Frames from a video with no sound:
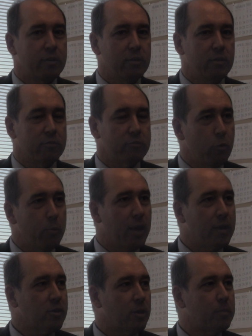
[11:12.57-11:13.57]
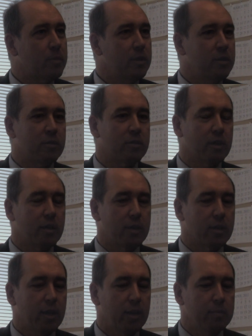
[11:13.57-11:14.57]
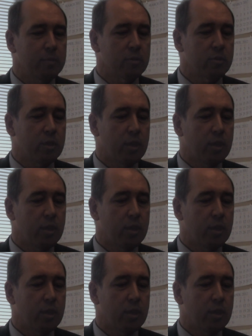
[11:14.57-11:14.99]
little robots up these cables.